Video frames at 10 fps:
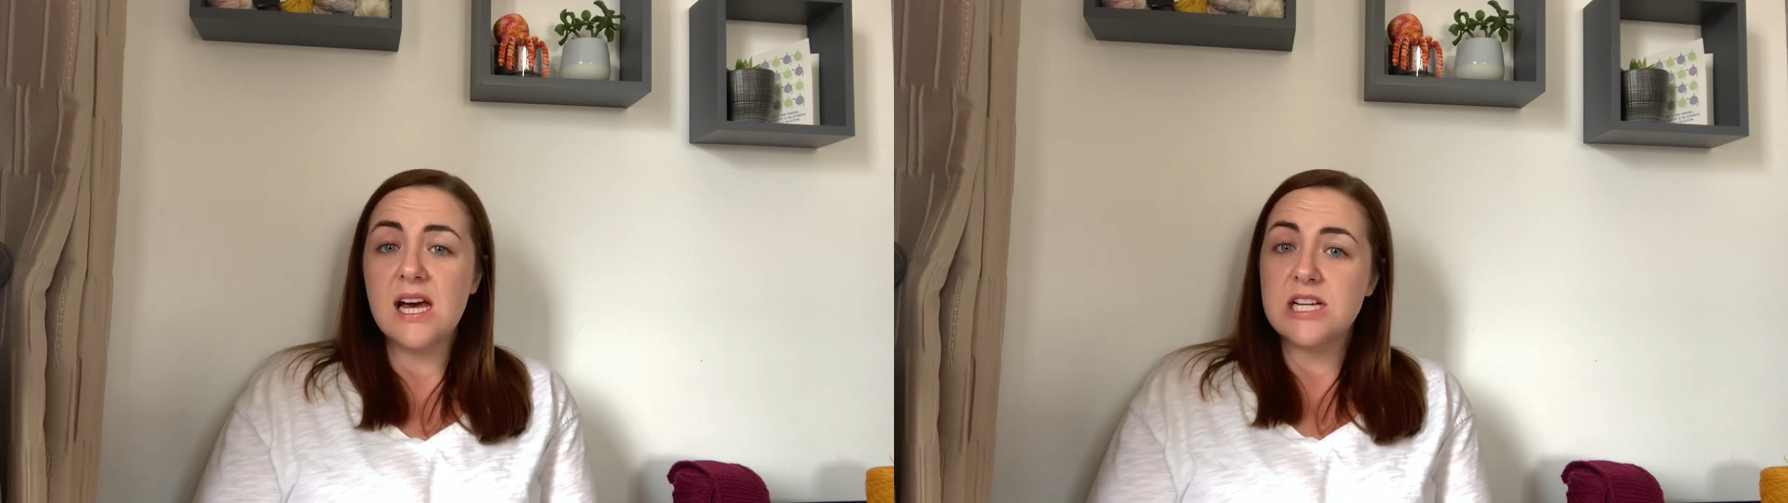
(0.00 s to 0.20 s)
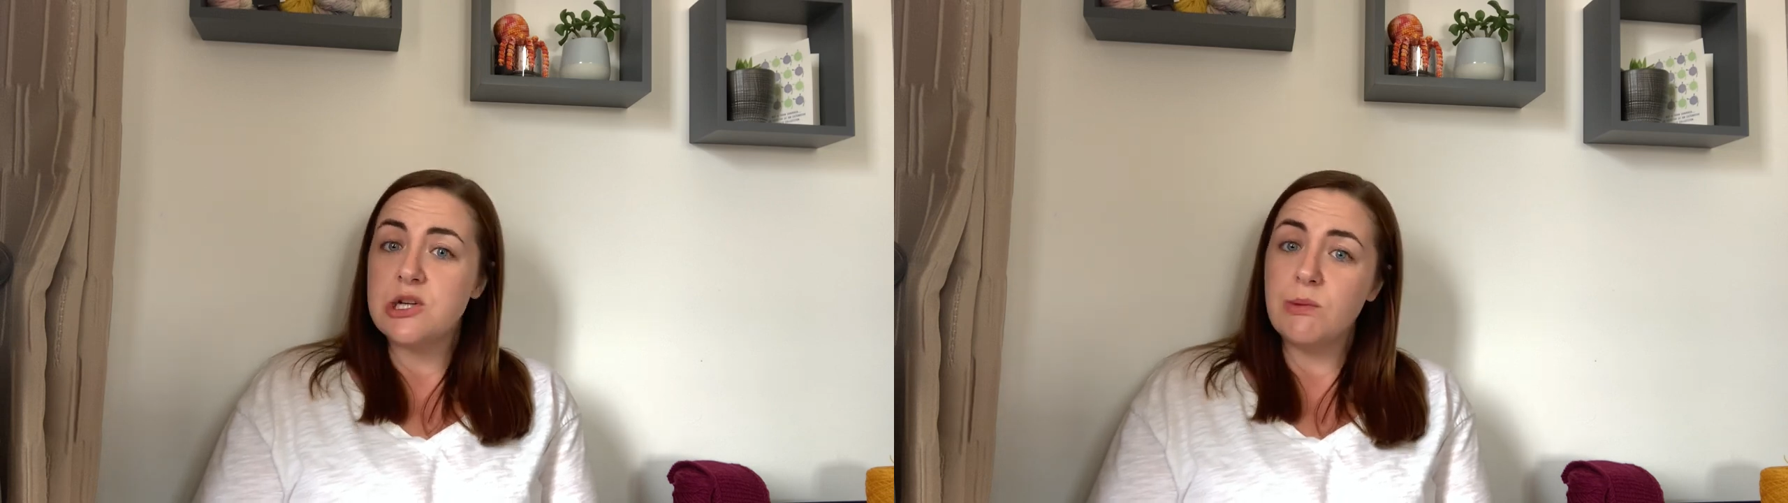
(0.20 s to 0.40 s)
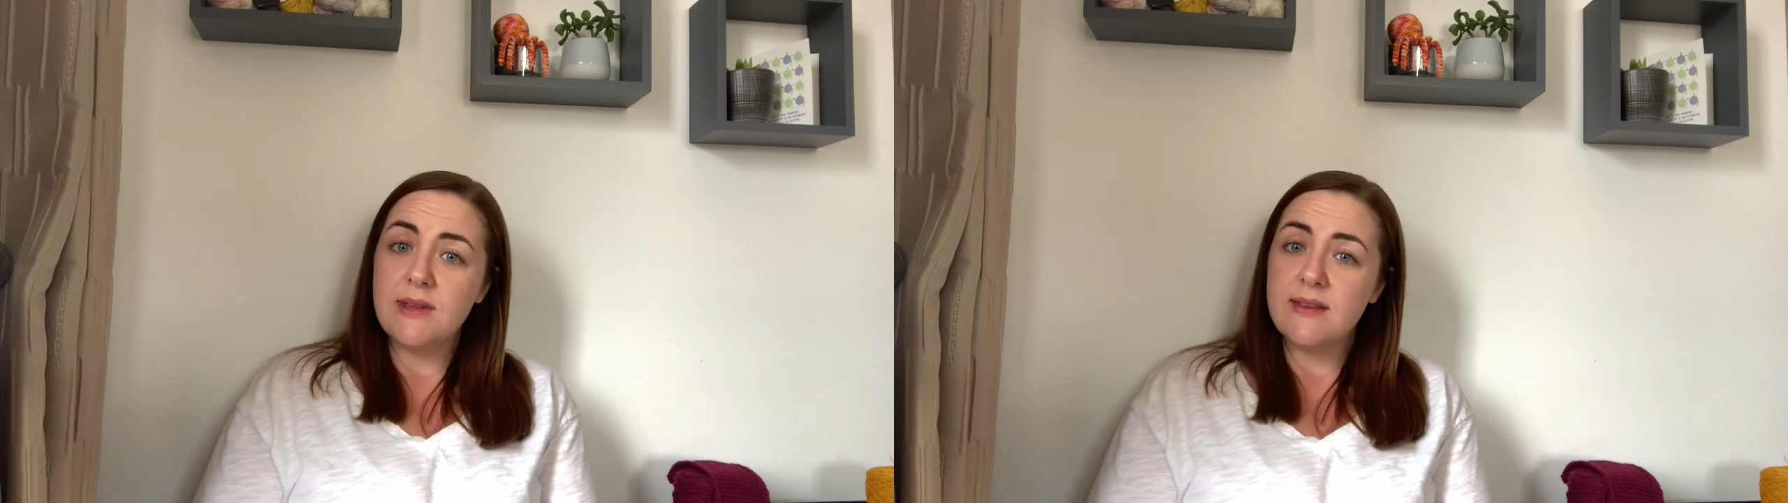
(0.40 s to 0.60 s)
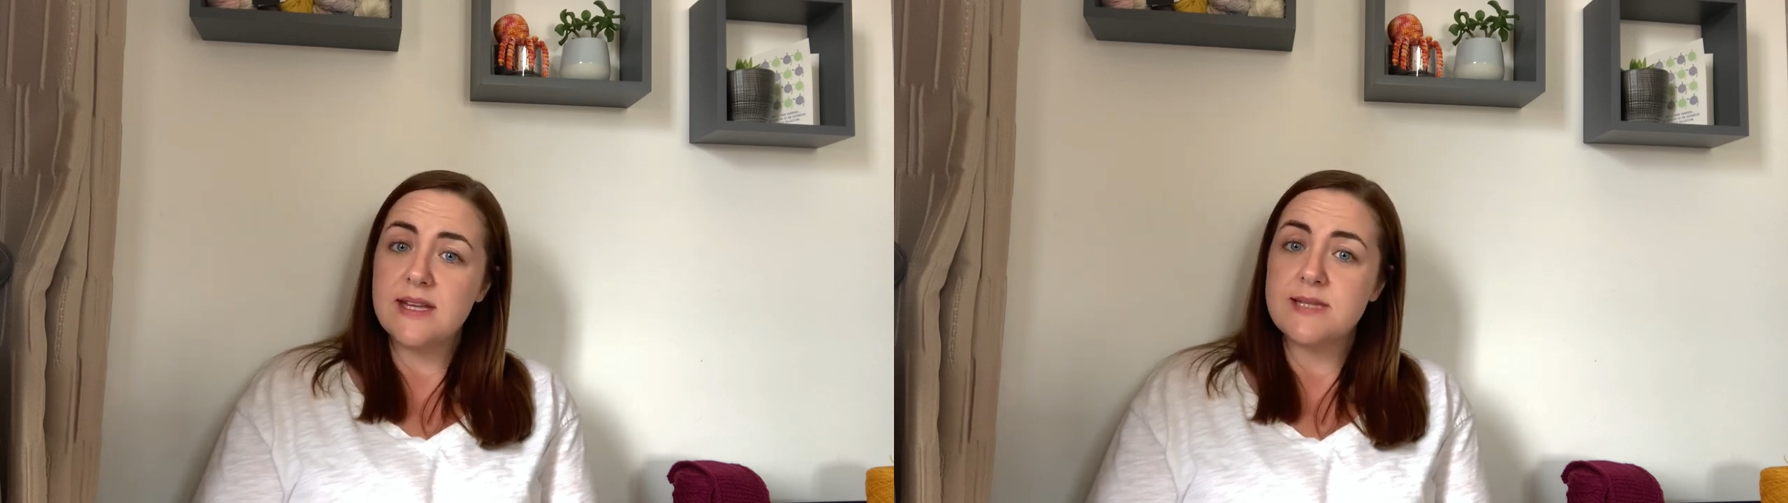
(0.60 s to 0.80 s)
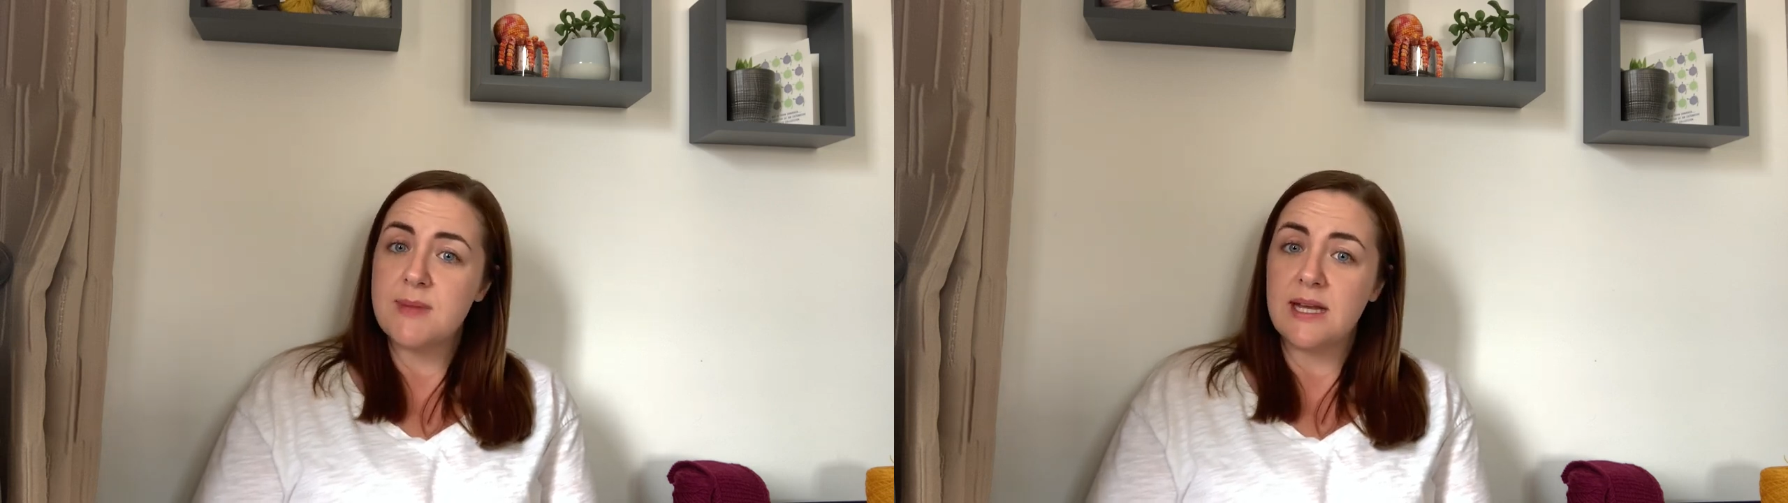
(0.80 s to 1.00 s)
I don't think
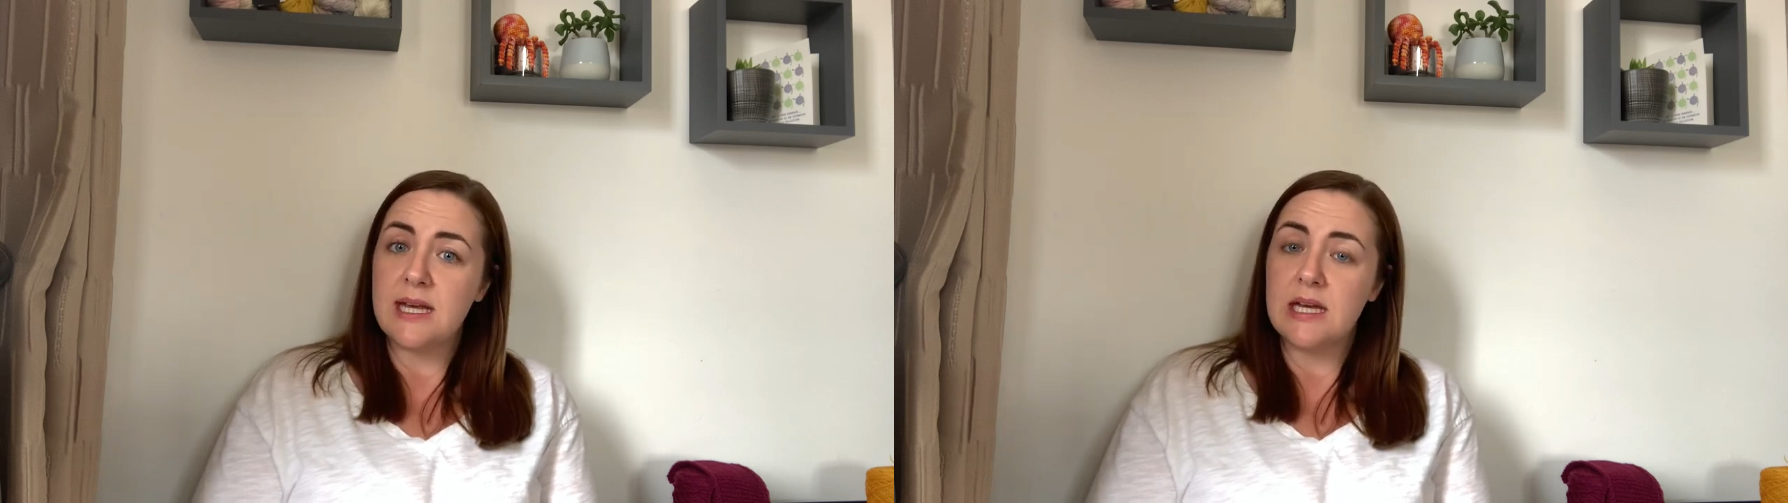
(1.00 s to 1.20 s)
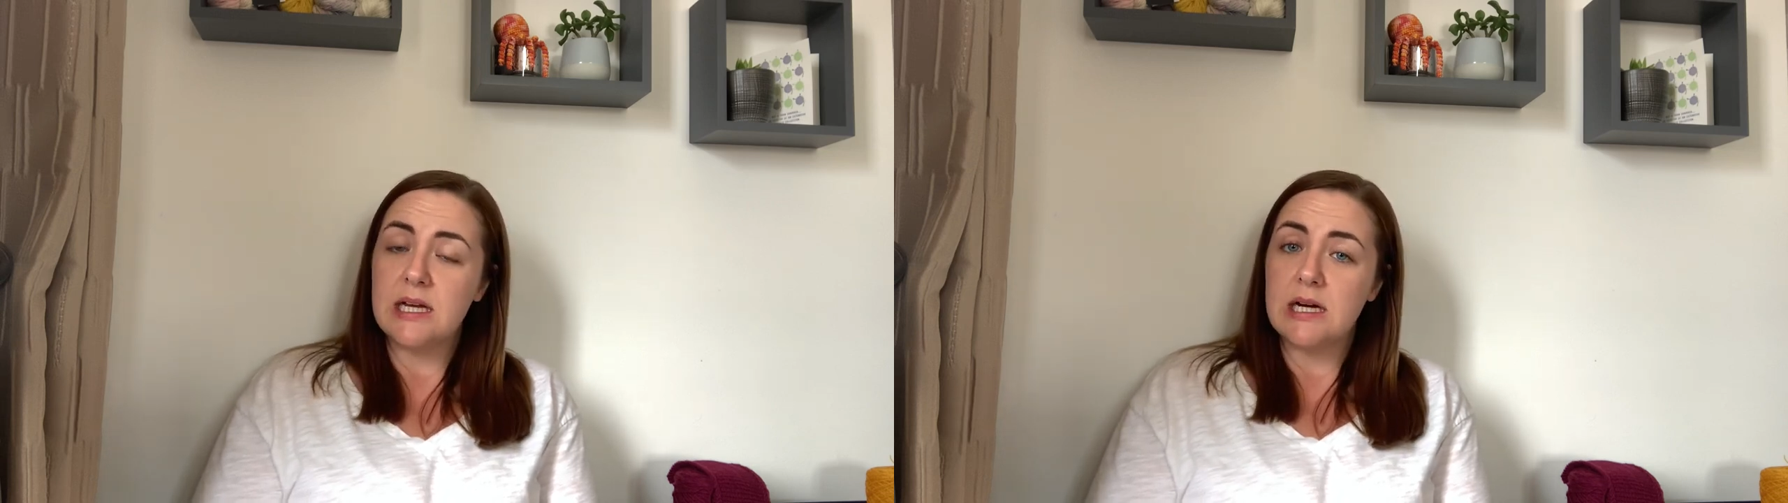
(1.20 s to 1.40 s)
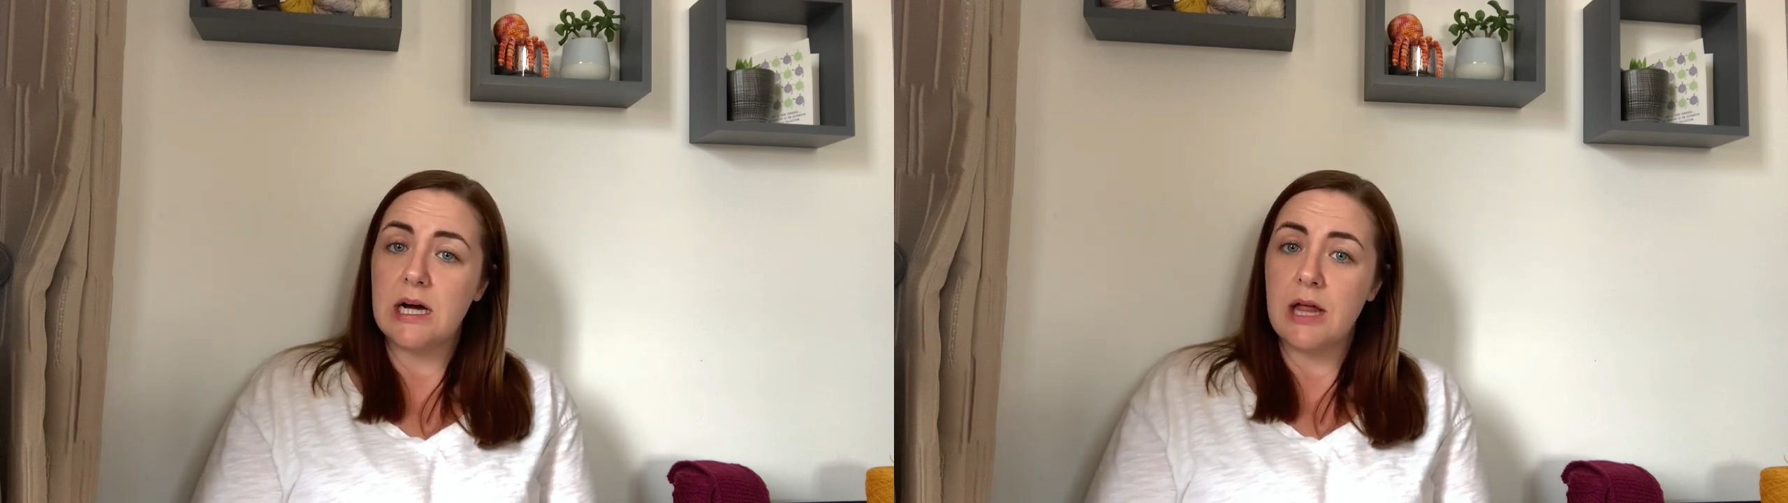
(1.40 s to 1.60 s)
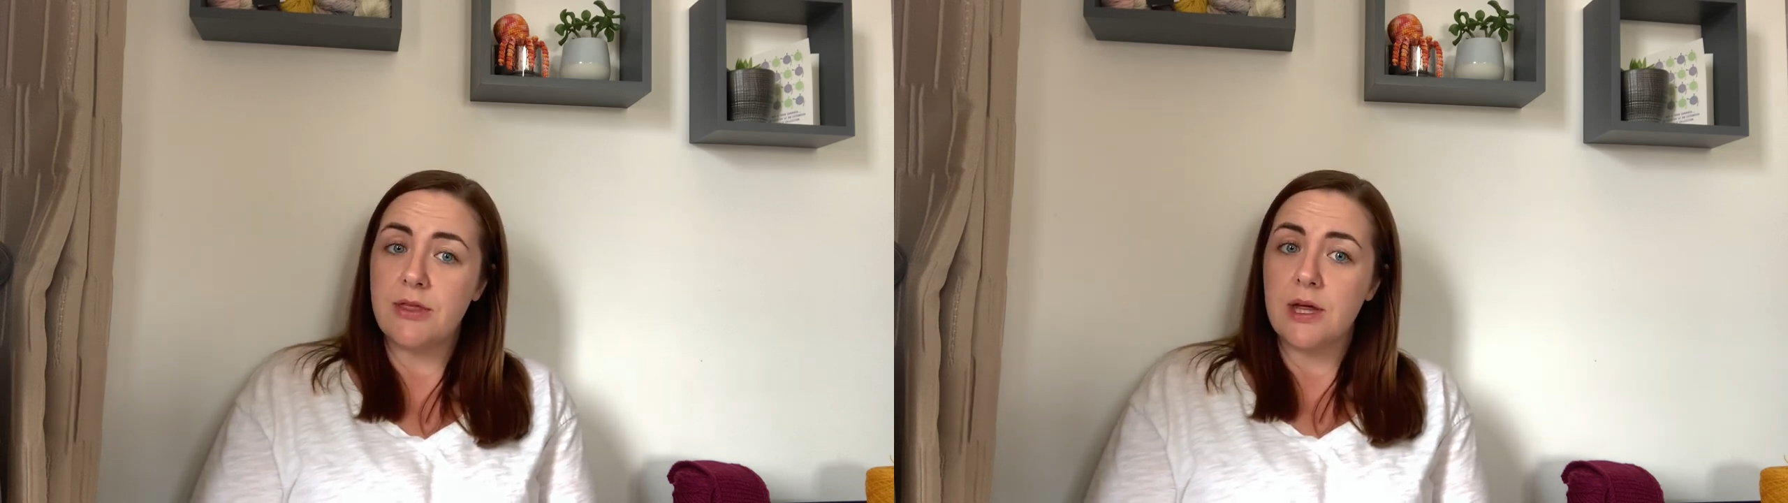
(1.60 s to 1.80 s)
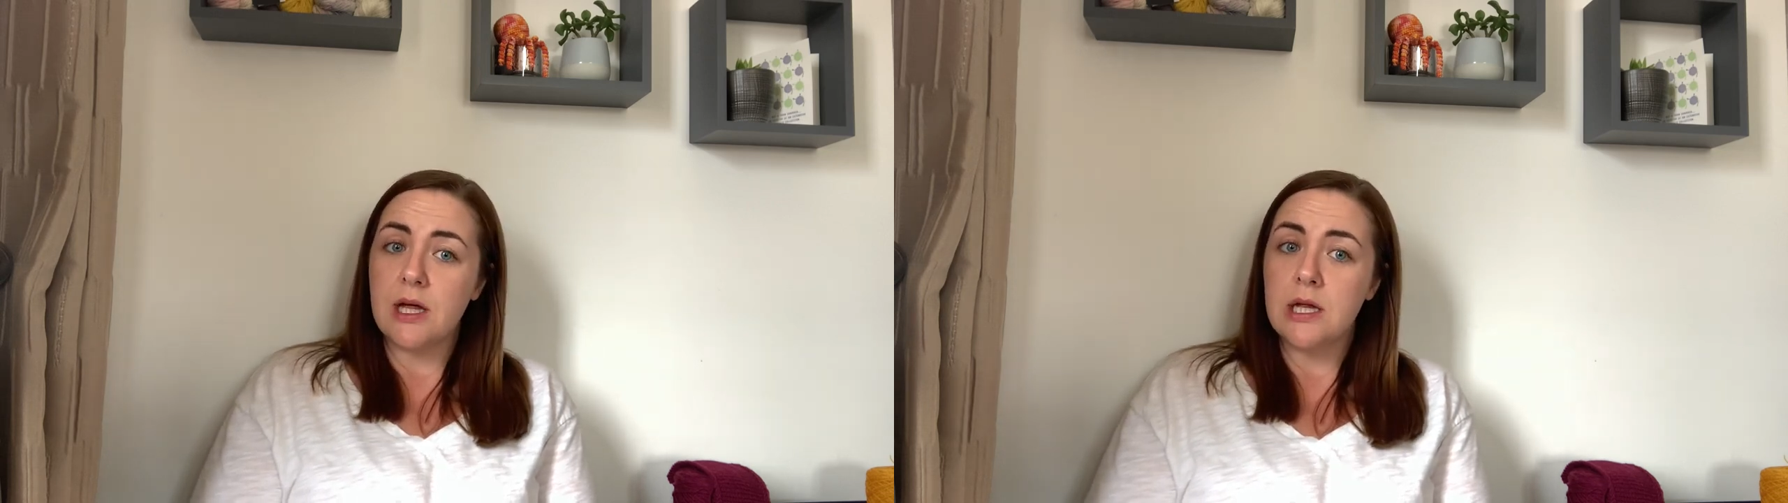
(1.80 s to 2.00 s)
there's many other